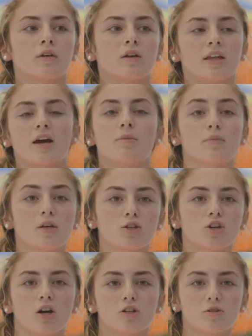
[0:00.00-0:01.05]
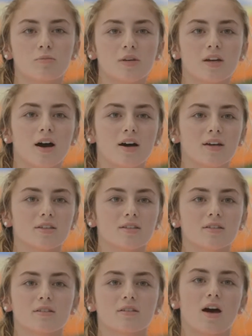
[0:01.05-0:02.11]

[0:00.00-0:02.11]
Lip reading: like I'm being judged because